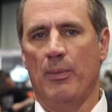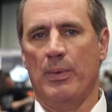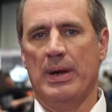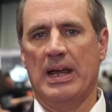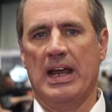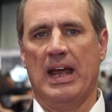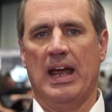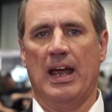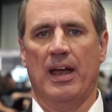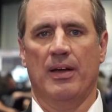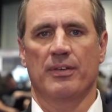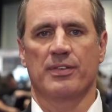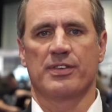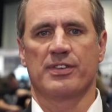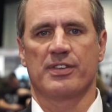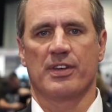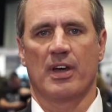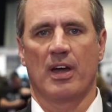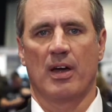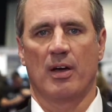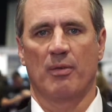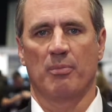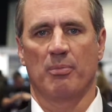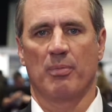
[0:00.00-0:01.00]
We have
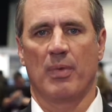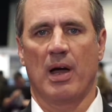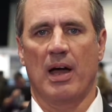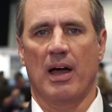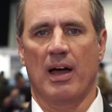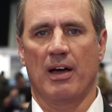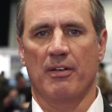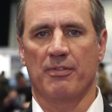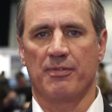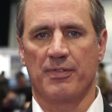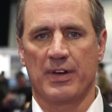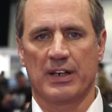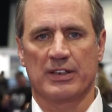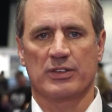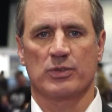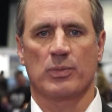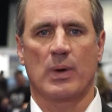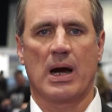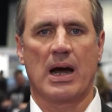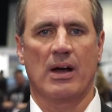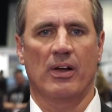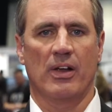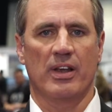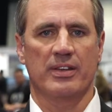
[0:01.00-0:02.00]
some fixed
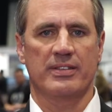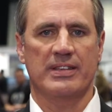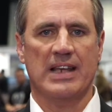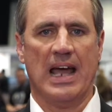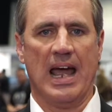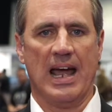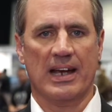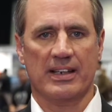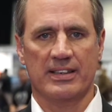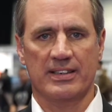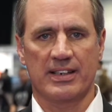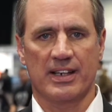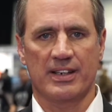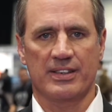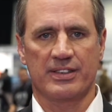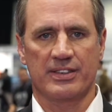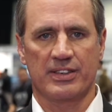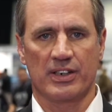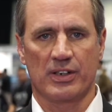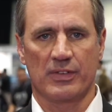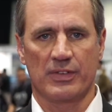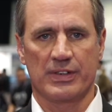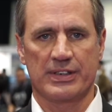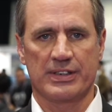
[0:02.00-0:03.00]
wireless access
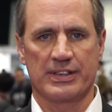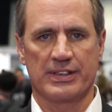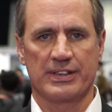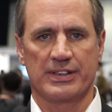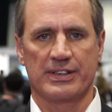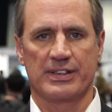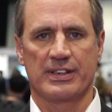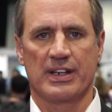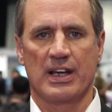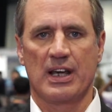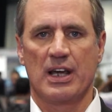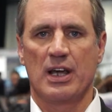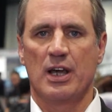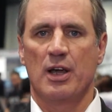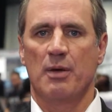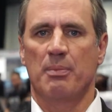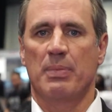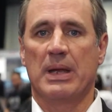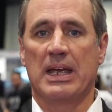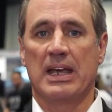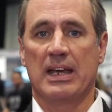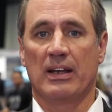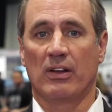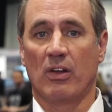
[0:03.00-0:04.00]
services
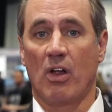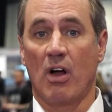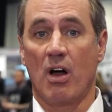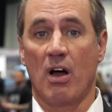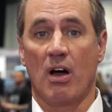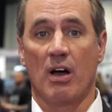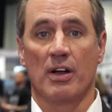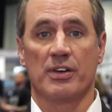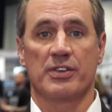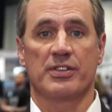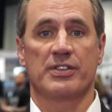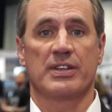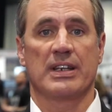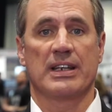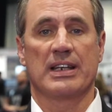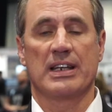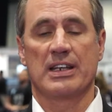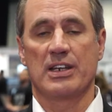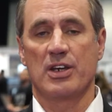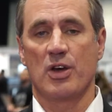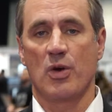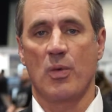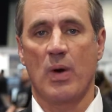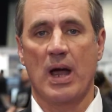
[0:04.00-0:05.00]
being launched in
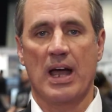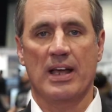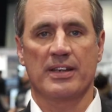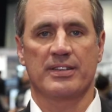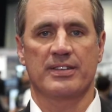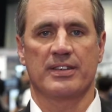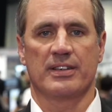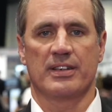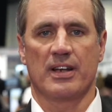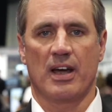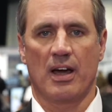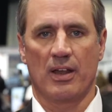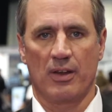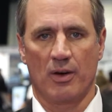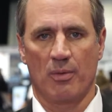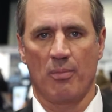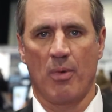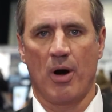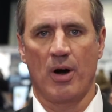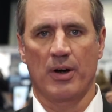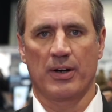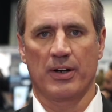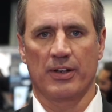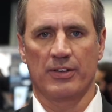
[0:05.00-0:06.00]
the US and other
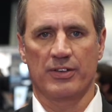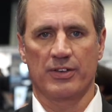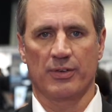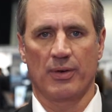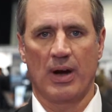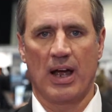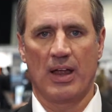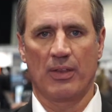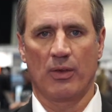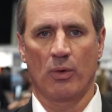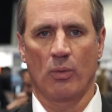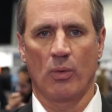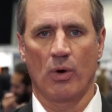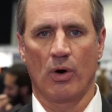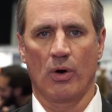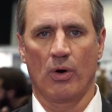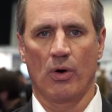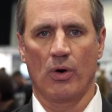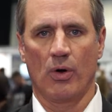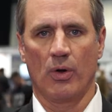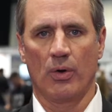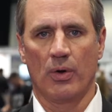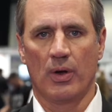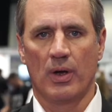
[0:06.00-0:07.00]
markets around the
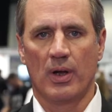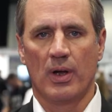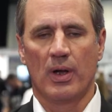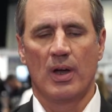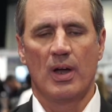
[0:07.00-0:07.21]
world.